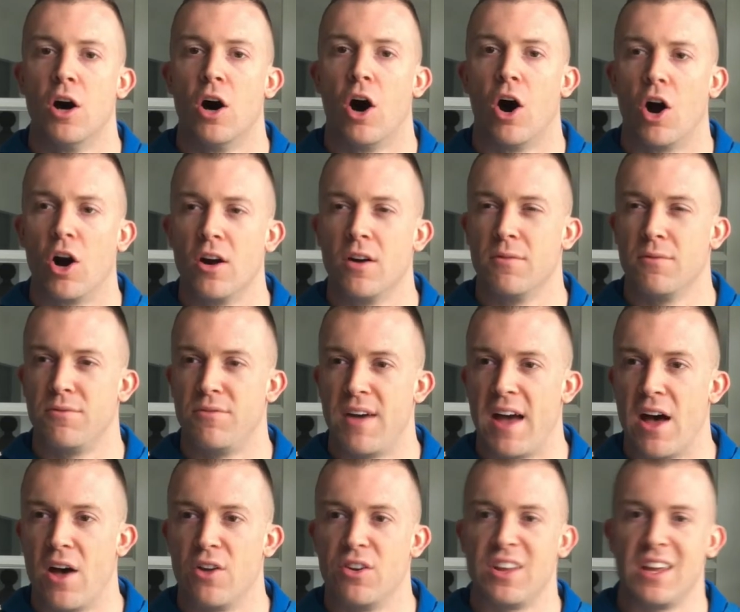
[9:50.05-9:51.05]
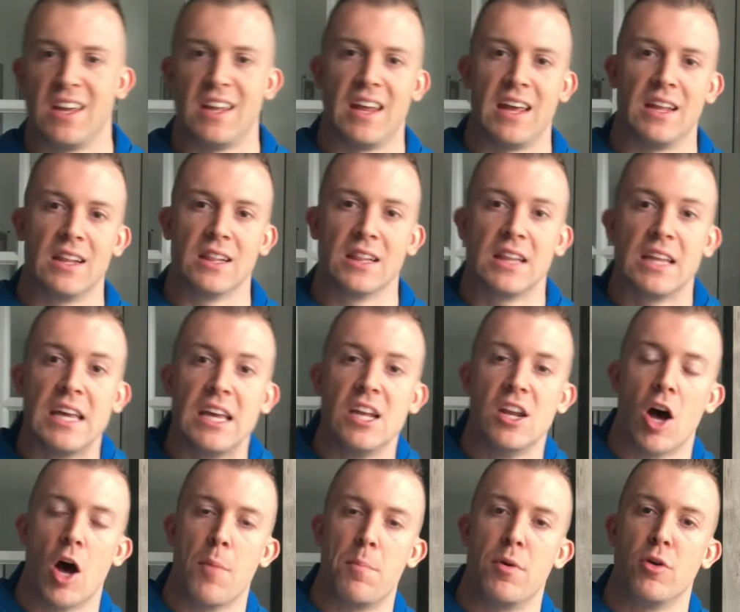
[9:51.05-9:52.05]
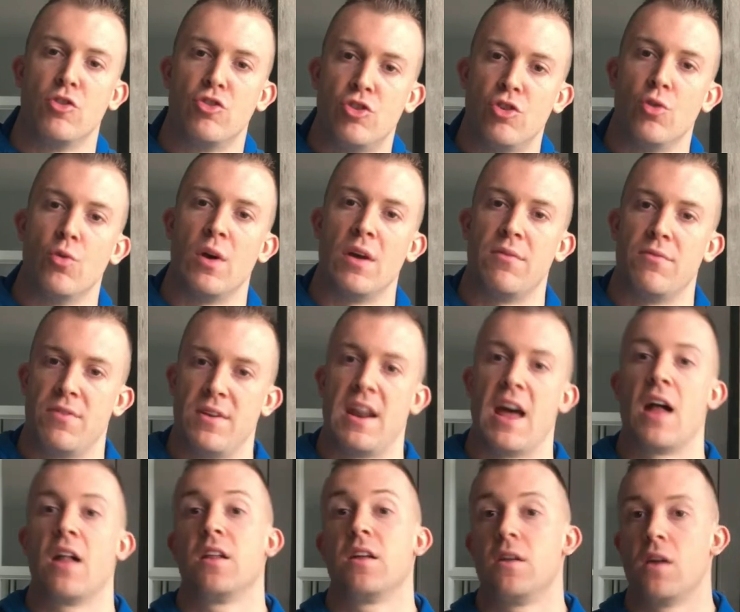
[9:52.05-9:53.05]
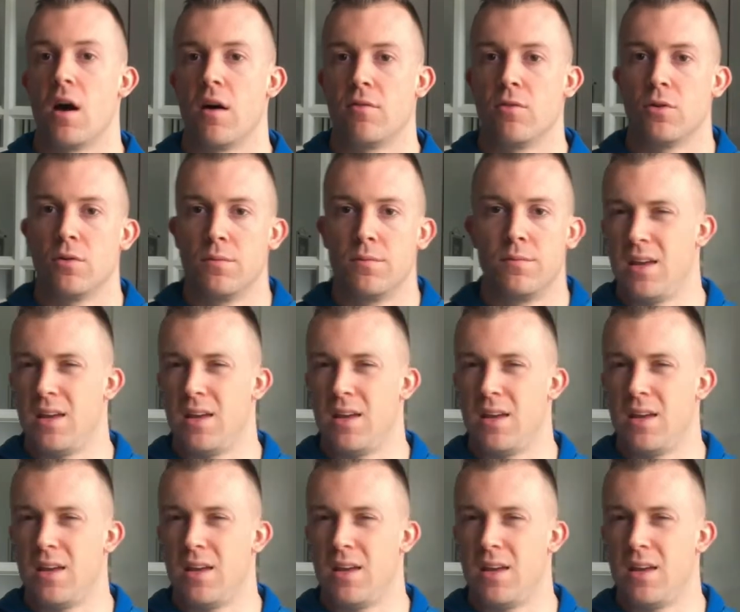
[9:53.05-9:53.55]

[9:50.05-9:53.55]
aren't found in a lead up to a finale novel.